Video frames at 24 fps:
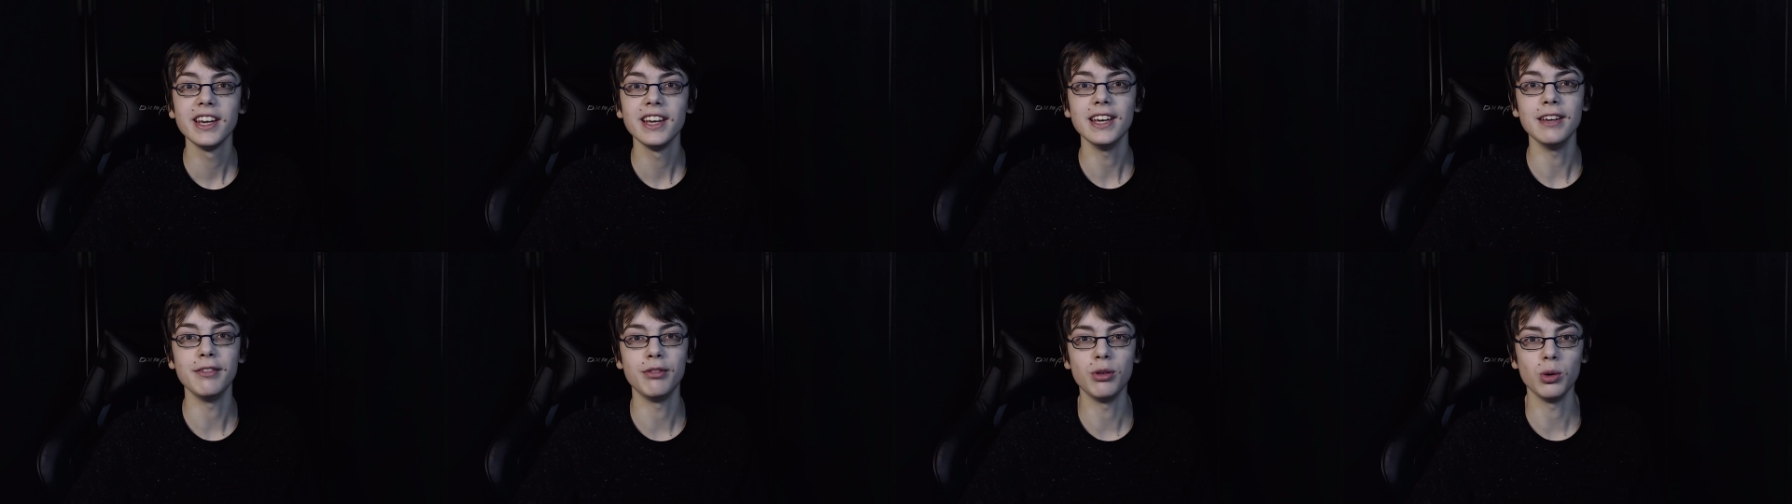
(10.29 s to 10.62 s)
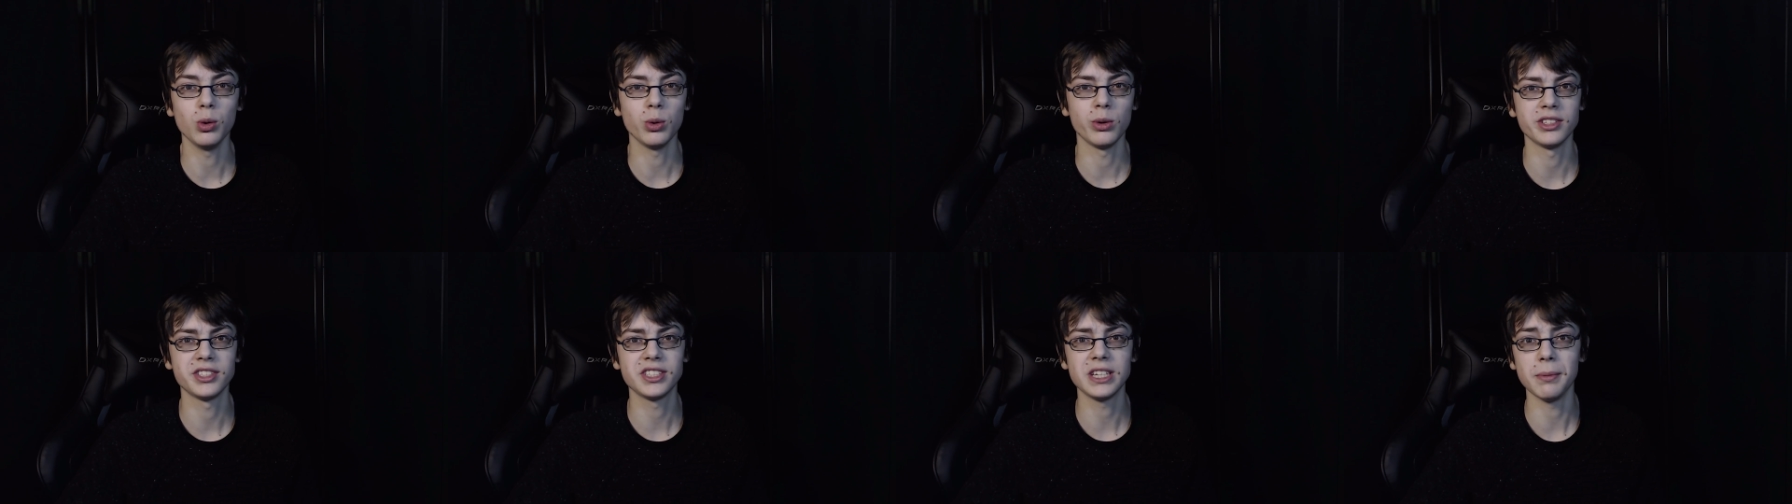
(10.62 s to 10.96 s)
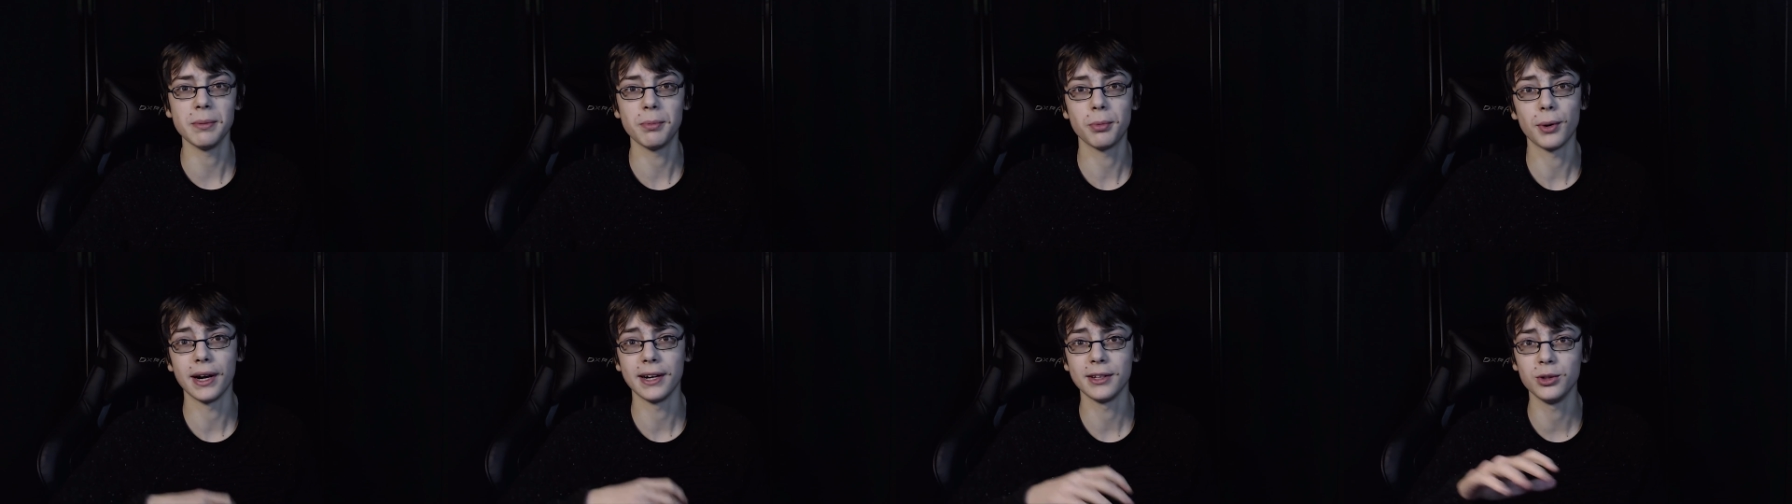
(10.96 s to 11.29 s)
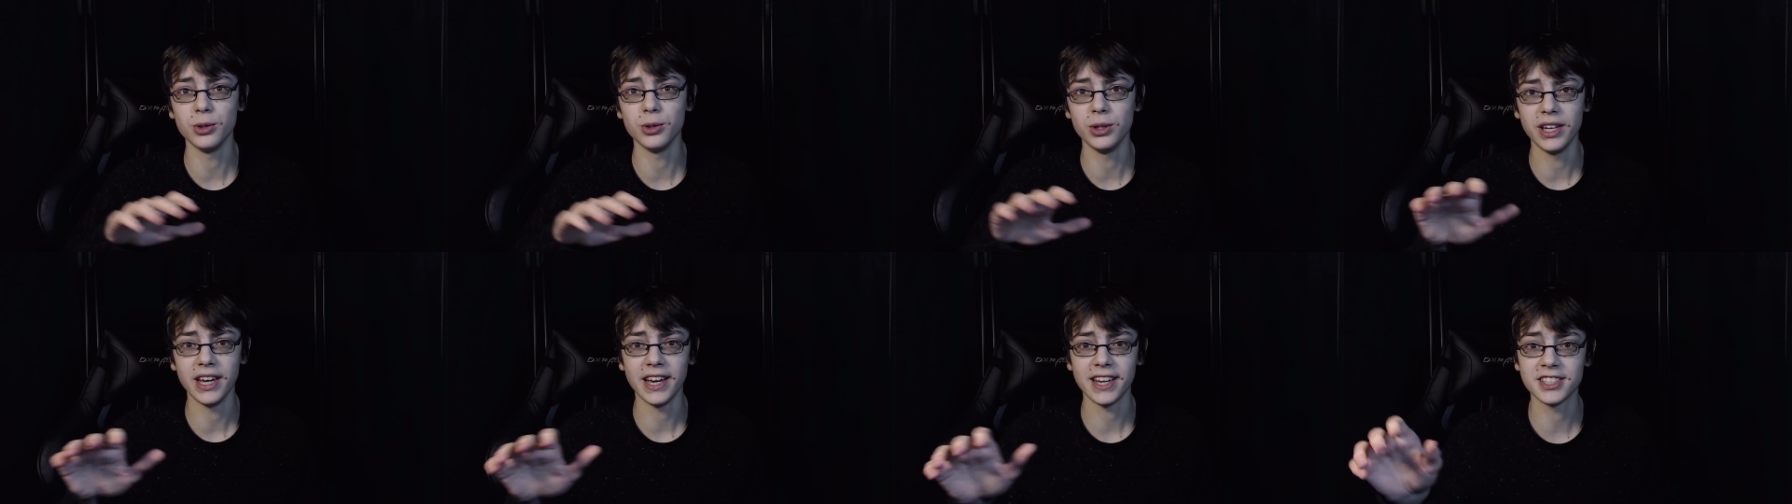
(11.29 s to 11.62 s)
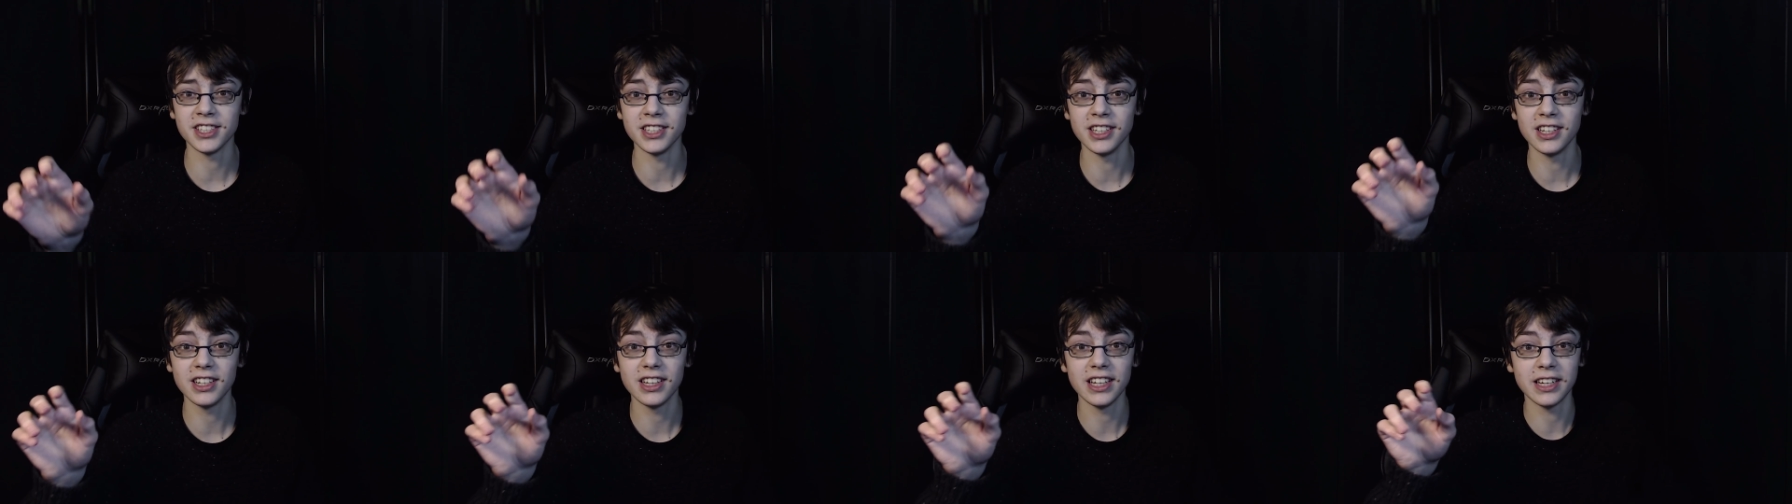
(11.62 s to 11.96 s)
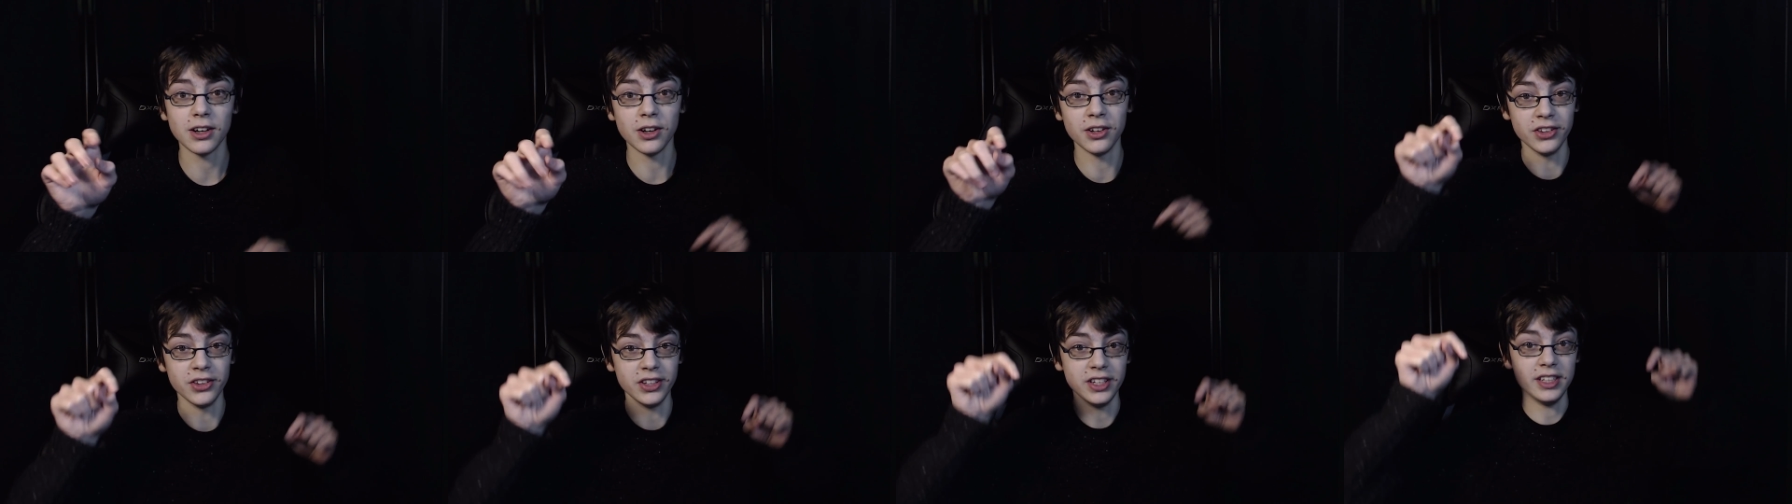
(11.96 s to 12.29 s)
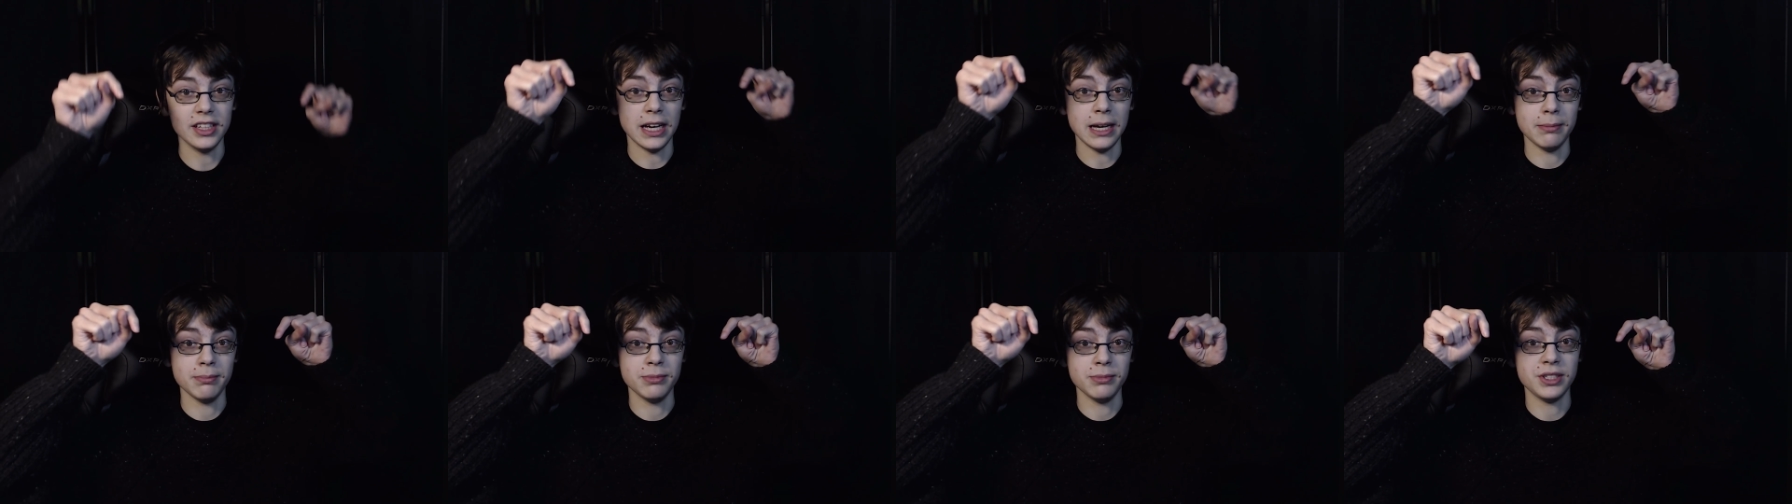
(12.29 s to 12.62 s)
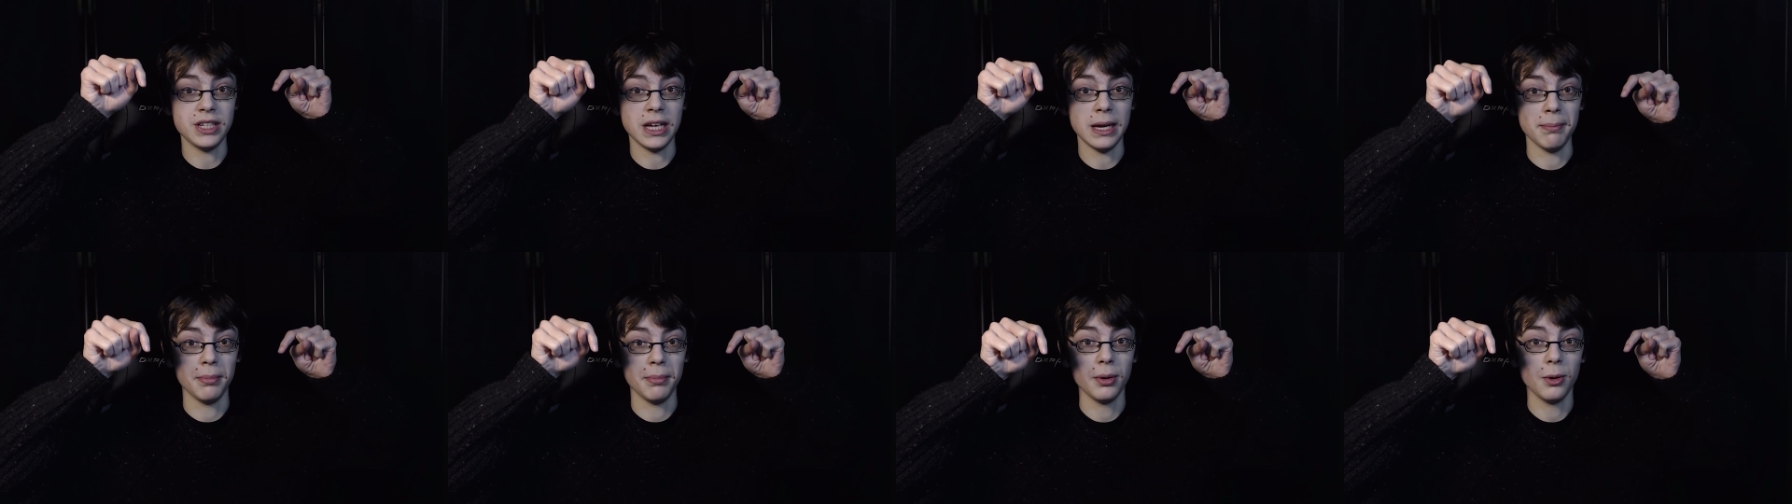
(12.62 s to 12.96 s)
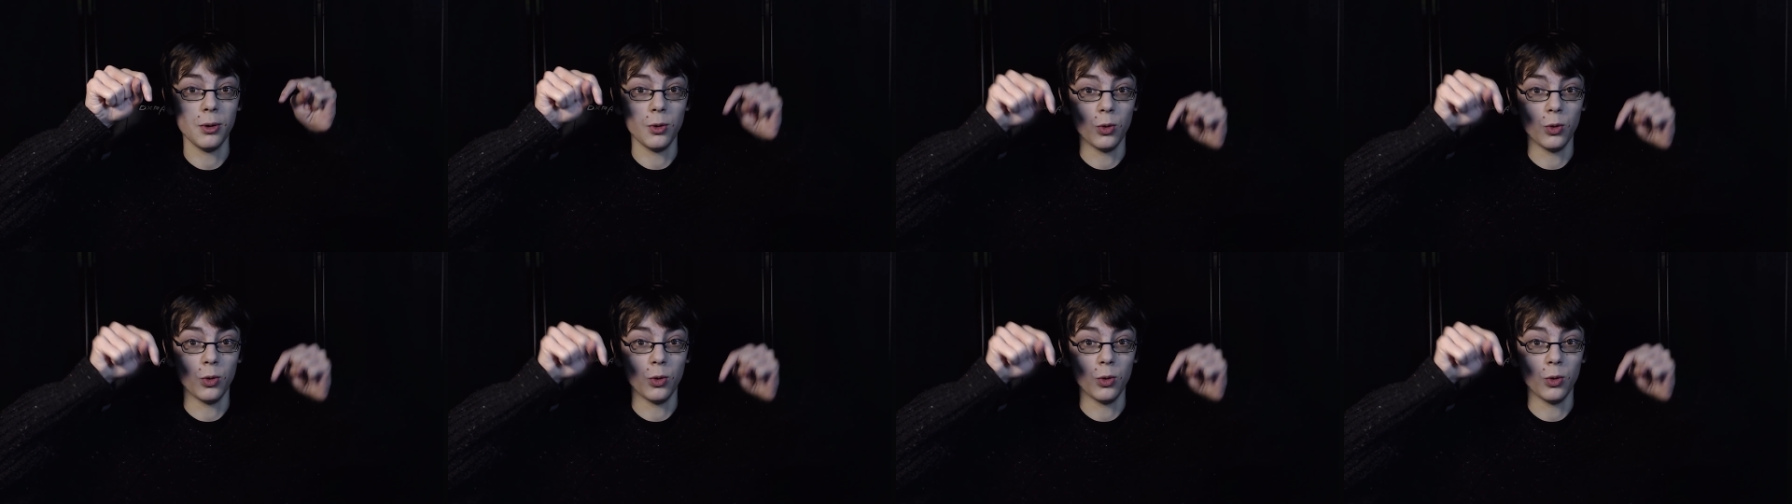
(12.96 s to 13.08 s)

If you want to skip right to the action, click on the timestamp